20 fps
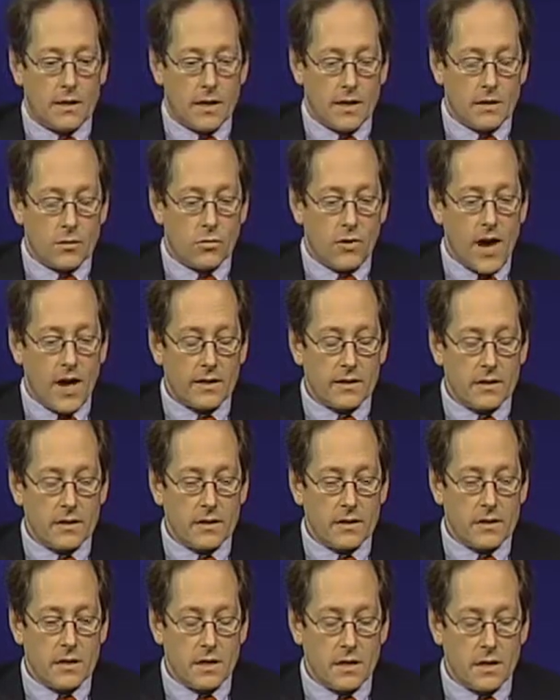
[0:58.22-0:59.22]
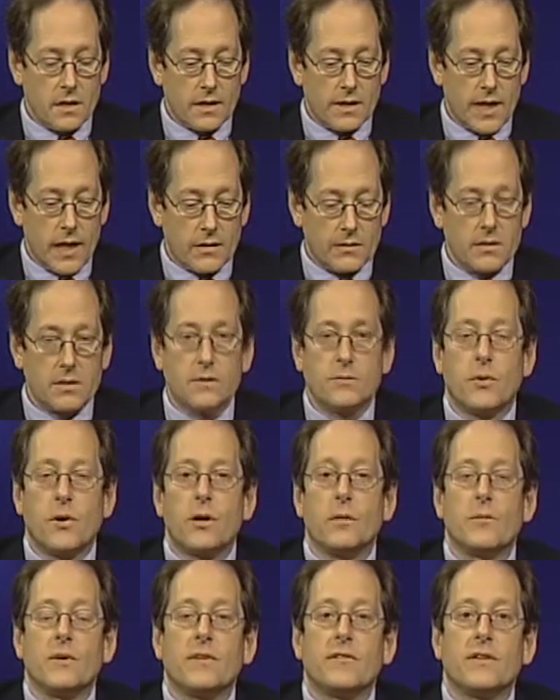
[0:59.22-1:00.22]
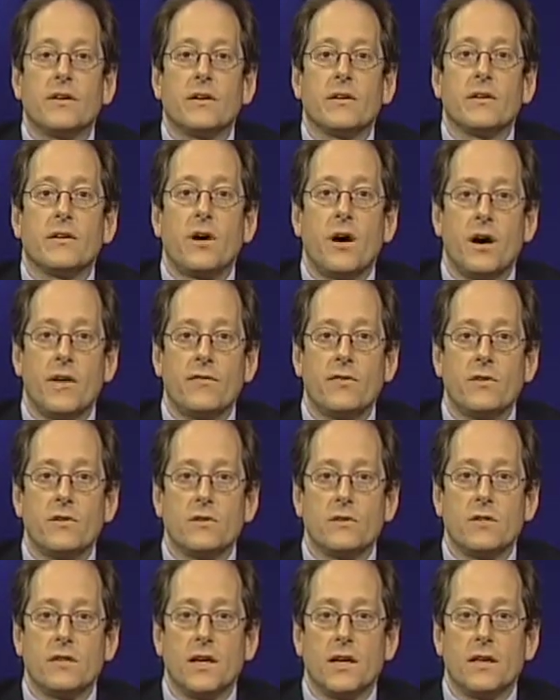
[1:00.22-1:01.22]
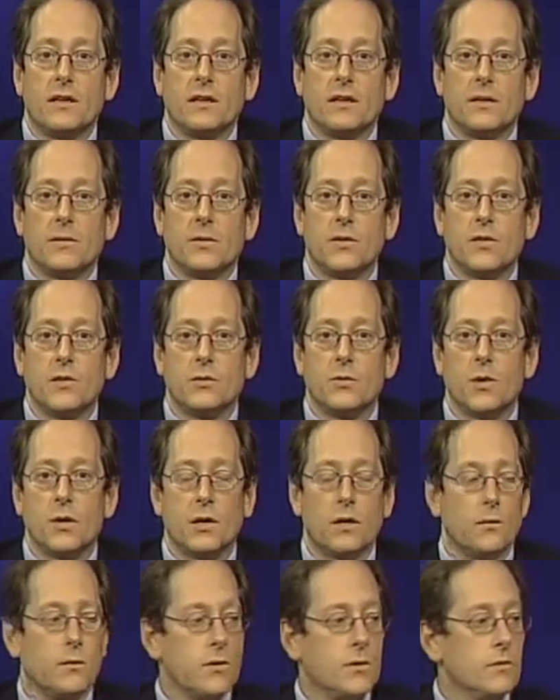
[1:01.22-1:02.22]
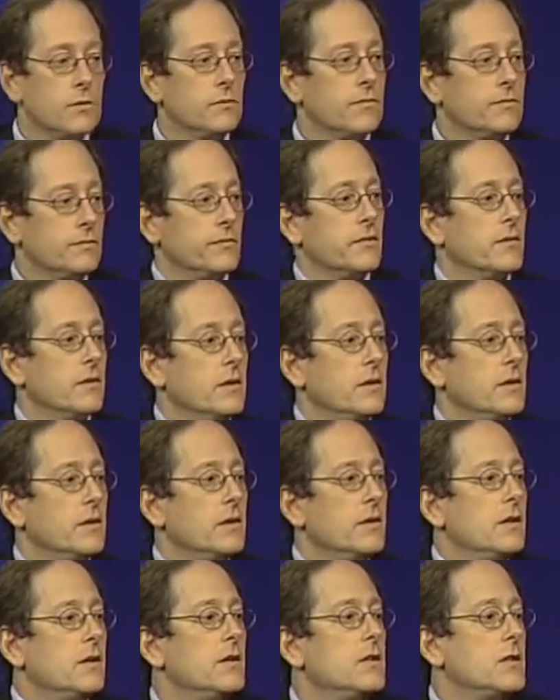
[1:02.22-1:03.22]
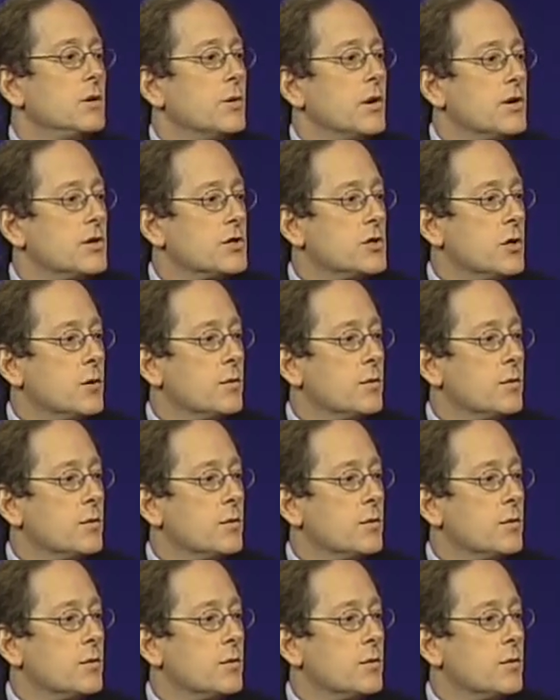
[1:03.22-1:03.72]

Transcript: that the Rockland uh, County Department of Health offers. And let me just welcome you to our show,